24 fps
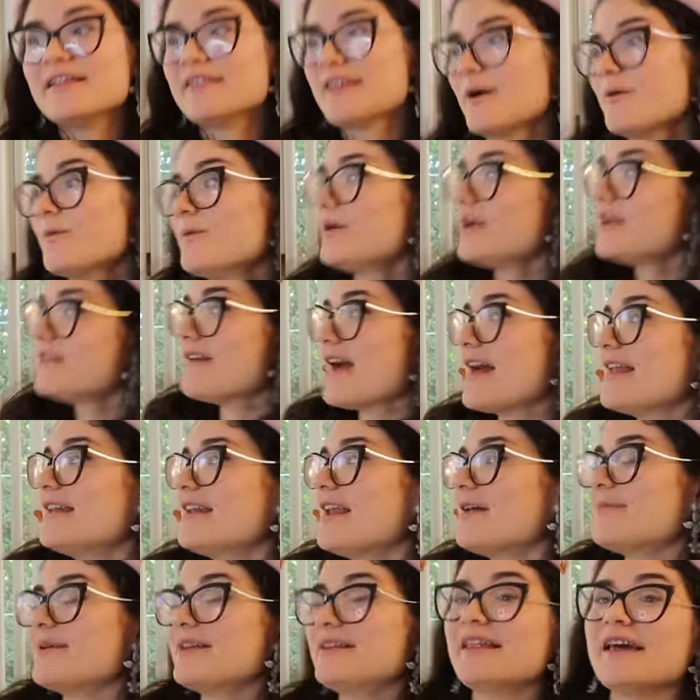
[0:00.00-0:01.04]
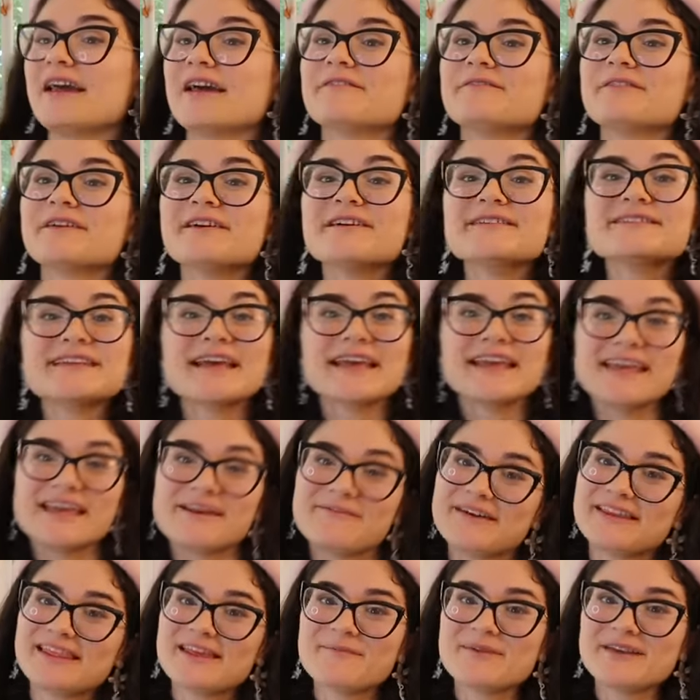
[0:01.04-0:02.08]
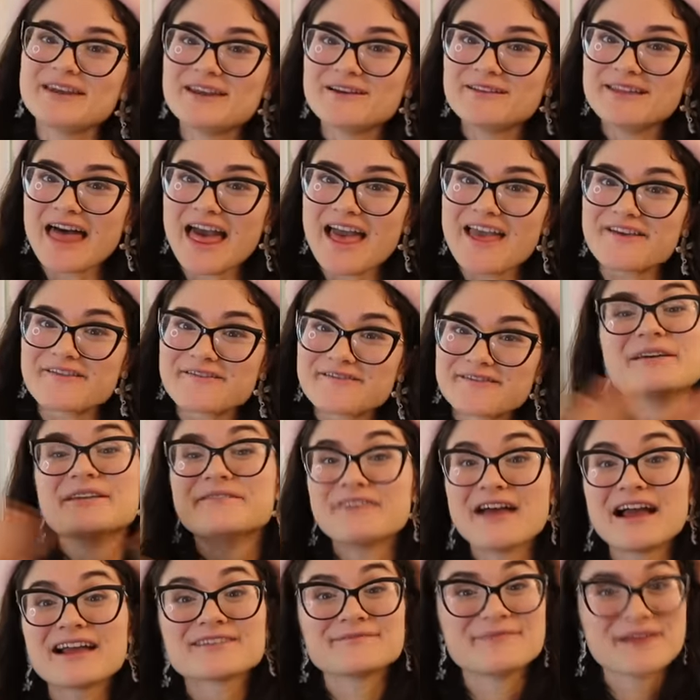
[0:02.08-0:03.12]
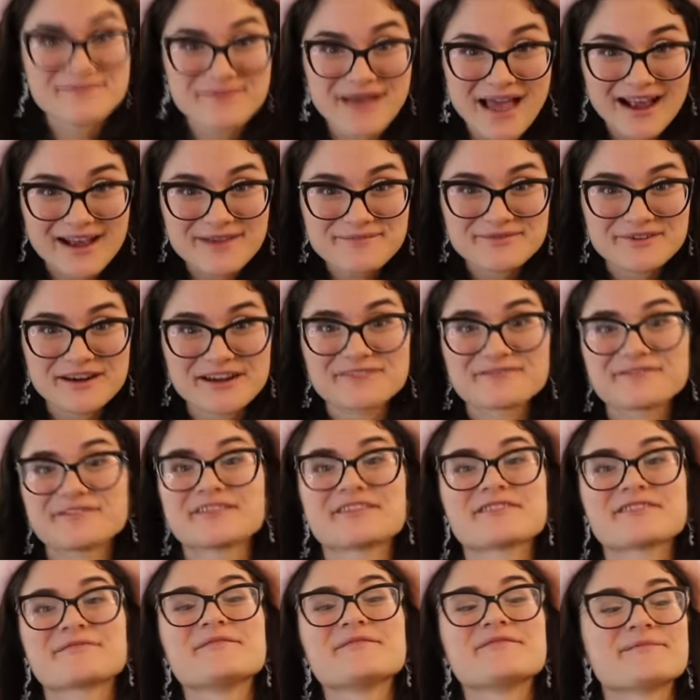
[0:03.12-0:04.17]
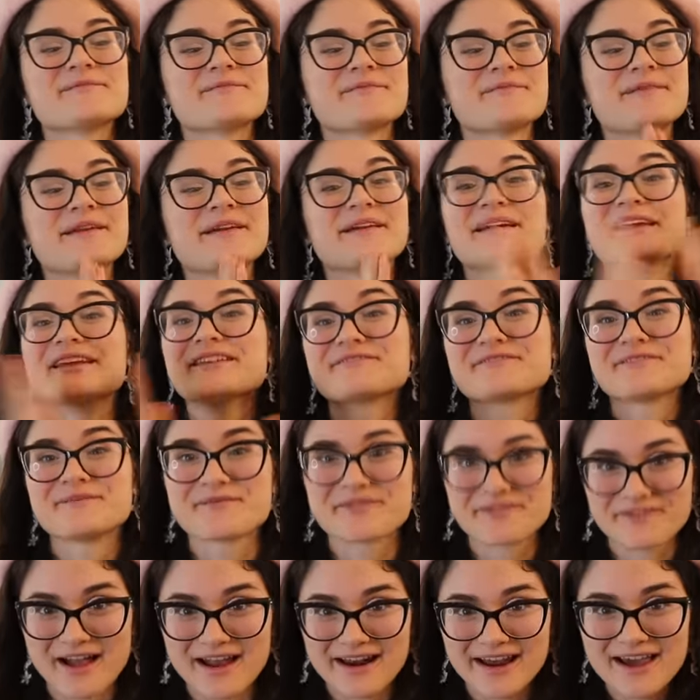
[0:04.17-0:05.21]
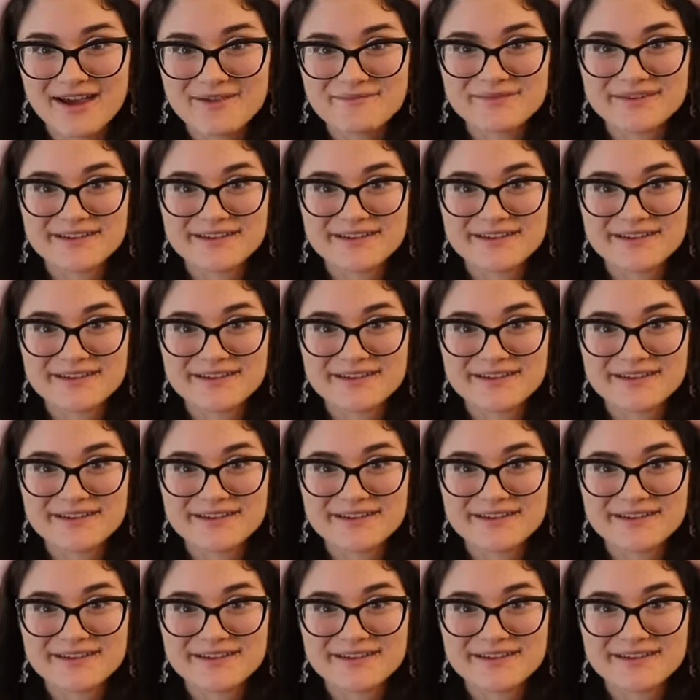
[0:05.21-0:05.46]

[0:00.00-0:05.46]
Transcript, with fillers: that would have ended up in landfills and giving them a new life. In fact, my backup dress for this movie premiere is from thredUP.